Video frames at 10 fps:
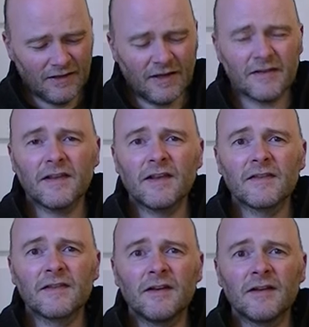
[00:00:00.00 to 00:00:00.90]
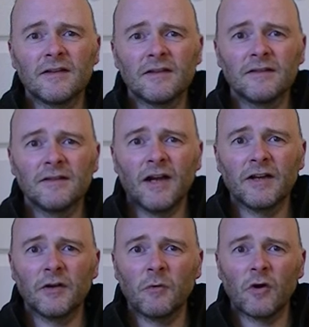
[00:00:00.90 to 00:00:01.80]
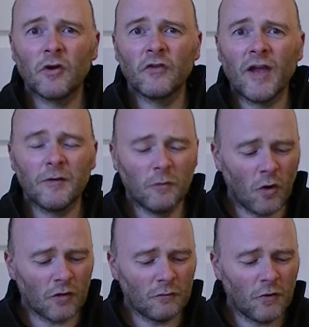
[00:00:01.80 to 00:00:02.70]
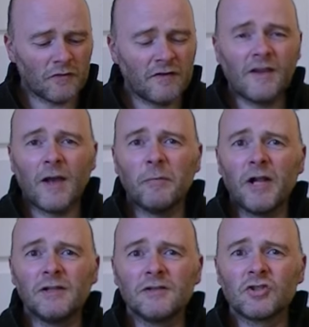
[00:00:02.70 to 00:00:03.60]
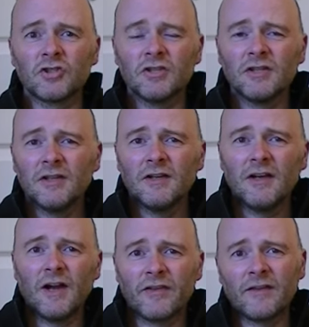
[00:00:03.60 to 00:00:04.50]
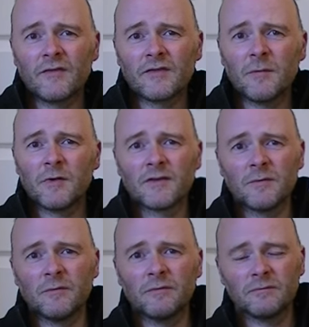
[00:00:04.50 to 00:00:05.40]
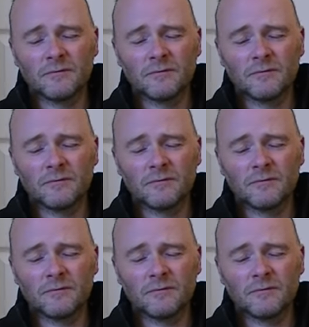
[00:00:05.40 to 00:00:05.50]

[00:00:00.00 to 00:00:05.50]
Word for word: unless that's... Uh, I don't know what could that... What What's in that bulge? I think they've sent me some